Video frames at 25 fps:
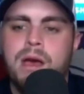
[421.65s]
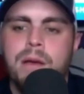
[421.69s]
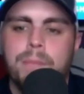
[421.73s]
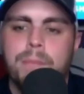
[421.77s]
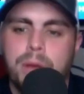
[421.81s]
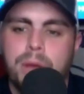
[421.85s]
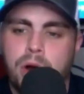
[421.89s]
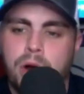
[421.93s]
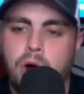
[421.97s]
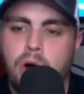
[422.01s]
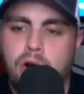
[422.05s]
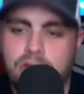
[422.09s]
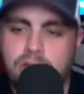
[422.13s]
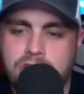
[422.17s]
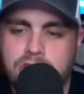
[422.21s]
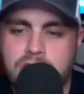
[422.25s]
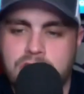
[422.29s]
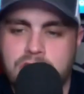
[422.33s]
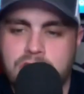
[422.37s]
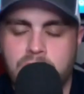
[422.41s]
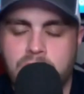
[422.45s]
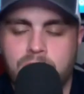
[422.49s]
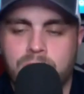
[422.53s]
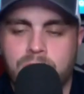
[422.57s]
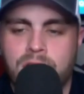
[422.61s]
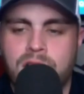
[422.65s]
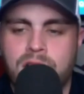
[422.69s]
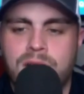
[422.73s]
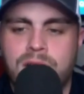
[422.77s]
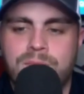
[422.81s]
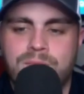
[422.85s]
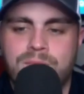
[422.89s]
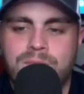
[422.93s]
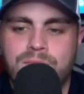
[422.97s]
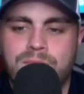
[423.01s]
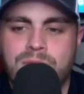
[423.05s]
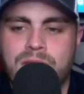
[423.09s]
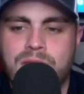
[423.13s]
but also
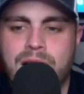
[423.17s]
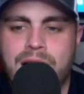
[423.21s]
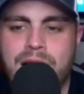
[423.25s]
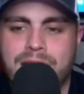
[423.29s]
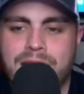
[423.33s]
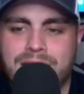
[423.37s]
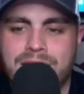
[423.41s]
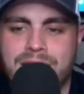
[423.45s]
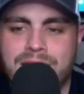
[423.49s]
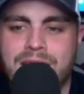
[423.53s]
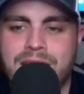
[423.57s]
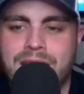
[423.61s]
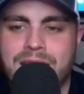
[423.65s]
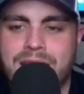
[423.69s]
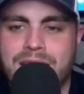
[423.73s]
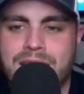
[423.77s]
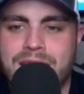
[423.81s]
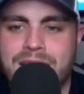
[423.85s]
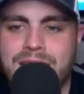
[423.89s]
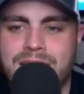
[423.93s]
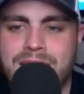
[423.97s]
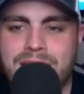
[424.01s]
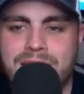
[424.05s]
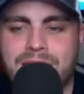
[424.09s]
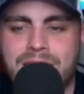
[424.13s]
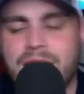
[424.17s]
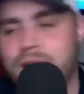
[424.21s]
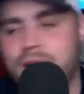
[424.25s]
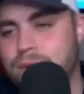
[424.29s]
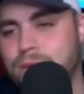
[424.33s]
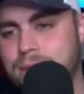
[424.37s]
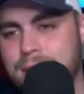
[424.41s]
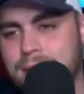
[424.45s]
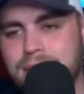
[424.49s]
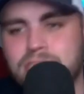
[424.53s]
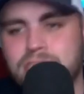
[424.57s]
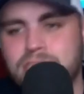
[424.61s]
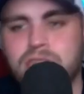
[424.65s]
I think, like we
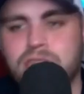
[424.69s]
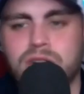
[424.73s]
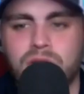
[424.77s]
mentioned